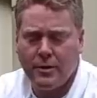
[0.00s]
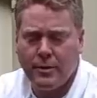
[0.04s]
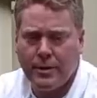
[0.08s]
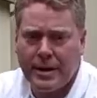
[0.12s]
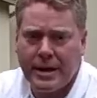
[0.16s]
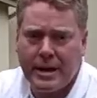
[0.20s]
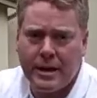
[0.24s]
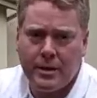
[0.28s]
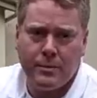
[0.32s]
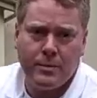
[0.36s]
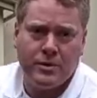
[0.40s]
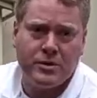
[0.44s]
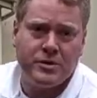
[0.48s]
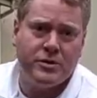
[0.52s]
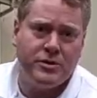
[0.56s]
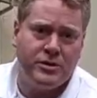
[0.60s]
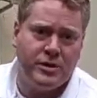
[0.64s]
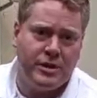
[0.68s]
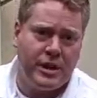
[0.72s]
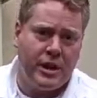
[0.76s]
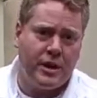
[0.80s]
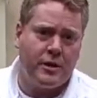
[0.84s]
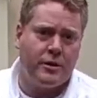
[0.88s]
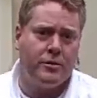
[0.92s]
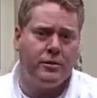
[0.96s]
going in, which
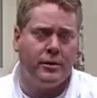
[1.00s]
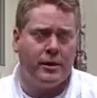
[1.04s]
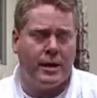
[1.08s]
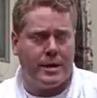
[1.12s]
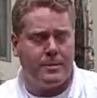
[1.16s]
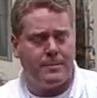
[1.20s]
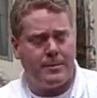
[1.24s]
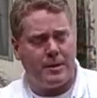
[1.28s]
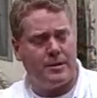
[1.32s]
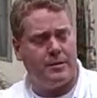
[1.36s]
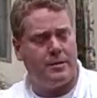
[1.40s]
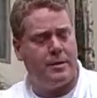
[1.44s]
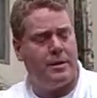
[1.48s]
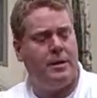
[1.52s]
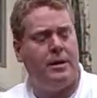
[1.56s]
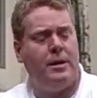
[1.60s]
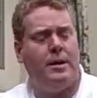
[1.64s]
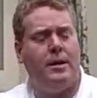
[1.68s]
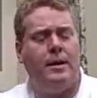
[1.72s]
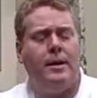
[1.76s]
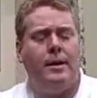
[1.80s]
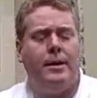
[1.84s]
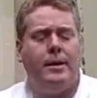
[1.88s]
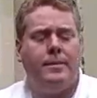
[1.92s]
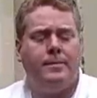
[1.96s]
is the underlayment.
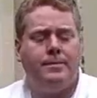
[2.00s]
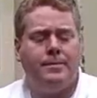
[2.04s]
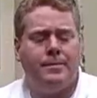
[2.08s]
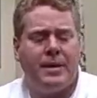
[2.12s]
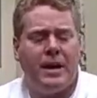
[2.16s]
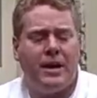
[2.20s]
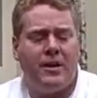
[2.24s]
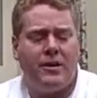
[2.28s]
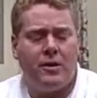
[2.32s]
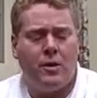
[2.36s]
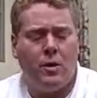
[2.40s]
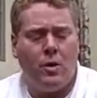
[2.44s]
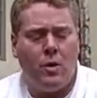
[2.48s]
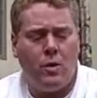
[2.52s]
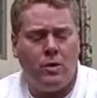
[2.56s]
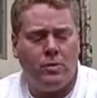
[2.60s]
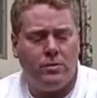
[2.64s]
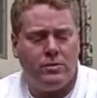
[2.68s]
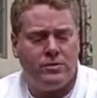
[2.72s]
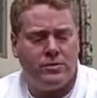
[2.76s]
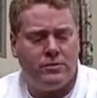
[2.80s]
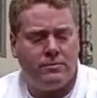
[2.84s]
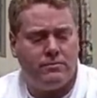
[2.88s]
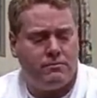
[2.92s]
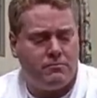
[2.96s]
Now, in
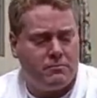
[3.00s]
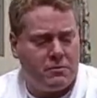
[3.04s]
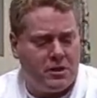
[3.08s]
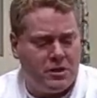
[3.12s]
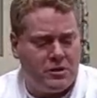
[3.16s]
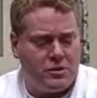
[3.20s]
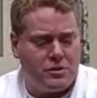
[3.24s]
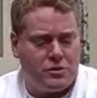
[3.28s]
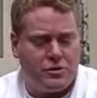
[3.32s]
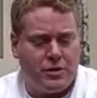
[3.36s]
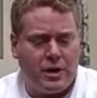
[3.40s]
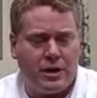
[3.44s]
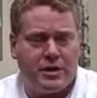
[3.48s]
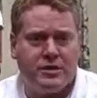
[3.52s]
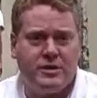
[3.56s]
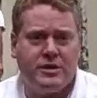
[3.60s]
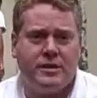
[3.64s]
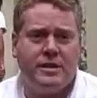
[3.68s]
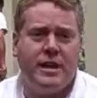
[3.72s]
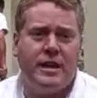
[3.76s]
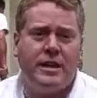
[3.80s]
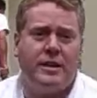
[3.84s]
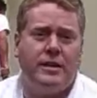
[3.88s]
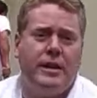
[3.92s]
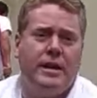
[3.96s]
old
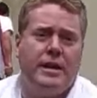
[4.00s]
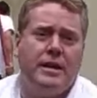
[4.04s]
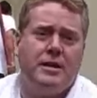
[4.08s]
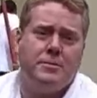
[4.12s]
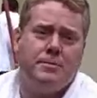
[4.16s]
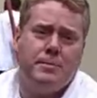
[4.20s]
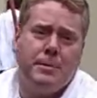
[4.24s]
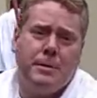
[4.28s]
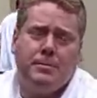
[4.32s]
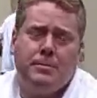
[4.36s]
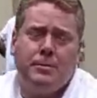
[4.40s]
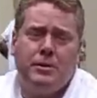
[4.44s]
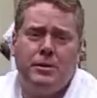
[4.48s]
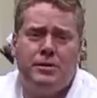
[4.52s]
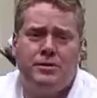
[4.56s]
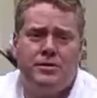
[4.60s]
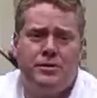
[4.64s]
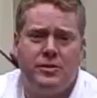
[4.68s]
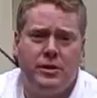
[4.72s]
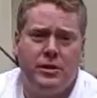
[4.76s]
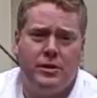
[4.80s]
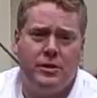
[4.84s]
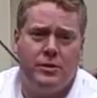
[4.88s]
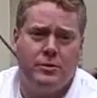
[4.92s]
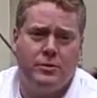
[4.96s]
construction techniques, people
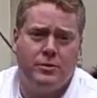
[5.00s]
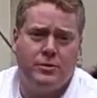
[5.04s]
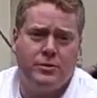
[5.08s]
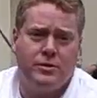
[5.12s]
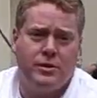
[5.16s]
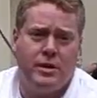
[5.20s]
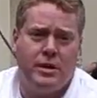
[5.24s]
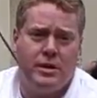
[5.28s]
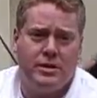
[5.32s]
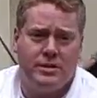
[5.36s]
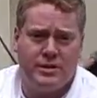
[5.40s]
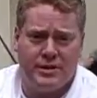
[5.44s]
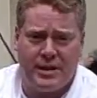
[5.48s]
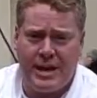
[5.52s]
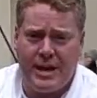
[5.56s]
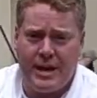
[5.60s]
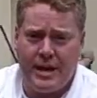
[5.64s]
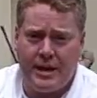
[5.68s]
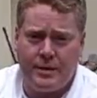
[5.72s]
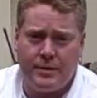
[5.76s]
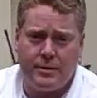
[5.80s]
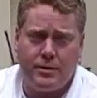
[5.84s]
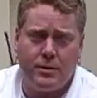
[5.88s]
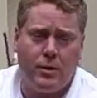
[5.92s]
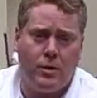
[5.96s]
used to use
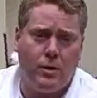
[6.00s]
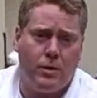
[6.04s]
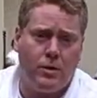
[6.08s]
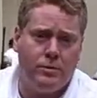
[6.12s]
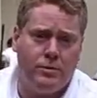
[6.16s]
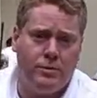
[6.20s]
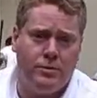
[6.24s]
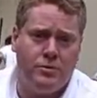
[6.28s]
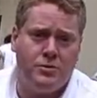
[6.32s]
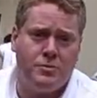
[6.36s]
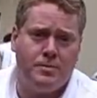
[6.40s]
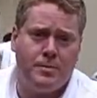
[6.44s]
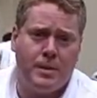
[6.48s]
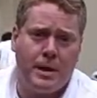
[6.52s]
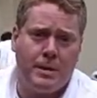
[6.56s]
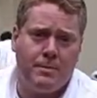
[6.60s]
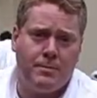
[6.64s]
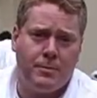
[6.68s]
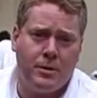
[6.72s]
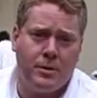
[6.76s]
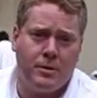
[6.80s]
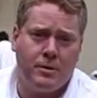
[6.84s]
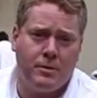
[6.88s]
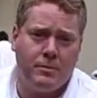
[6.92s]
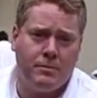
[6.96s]
sand, old
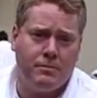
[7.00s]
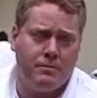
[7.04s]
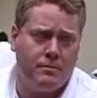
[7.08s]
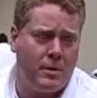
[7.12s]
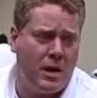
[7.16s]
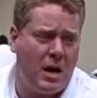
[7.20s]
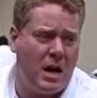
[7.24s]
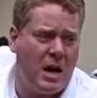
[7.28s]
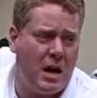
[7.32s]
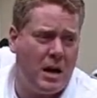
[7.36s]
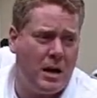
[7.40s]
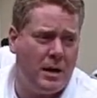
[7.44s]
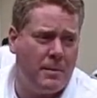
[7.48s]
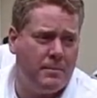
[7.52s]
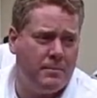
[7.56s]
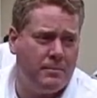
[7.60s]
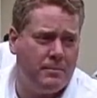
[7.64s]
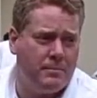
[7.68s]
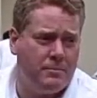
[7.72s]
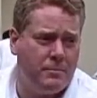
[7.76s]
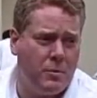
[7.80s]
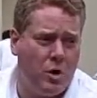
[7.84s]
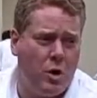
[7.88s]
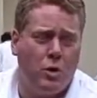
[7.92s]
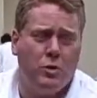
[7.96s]
newspaper,
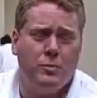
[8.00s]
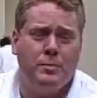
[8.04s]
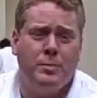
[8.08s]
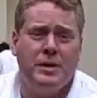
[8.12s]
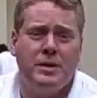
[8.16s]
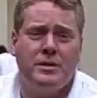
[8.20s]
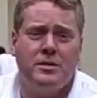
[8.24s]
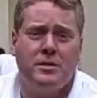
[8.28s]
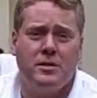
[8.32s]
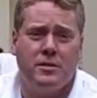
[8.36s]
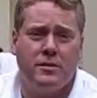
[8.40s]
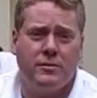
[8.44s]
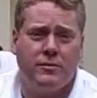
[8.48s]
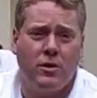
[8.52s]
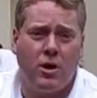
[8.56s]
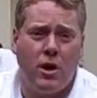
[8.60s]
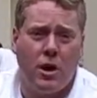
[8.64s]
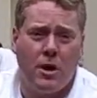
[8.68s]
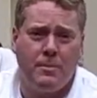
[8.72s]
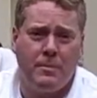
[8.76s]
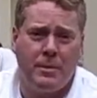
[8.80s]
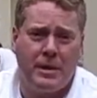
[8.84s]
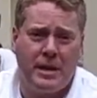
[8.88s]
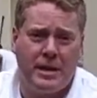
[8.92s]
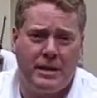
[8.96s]
um, old pieces of
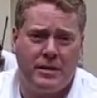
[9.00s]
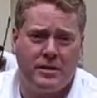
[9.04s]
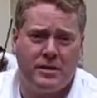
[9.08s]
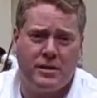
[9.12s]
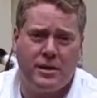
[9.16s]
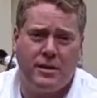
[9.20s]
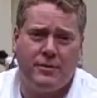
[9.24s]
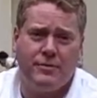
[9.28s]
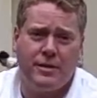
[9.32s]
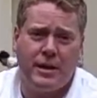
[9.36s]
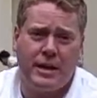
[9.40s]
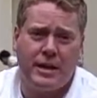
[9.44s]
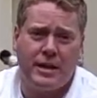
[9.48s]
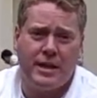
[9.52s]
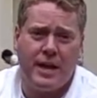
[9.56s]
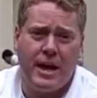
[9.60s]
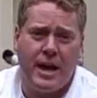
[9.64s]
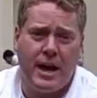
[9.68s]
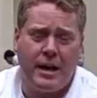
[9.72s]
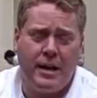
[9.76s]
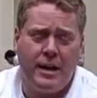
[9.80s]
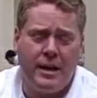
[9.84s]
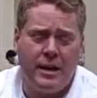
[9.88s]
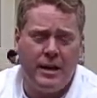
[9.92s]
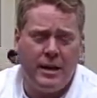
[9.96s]
carpeting, and stuff like
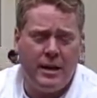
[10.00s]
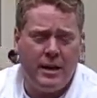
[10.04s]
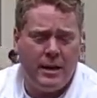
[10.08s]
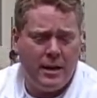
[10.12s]
that.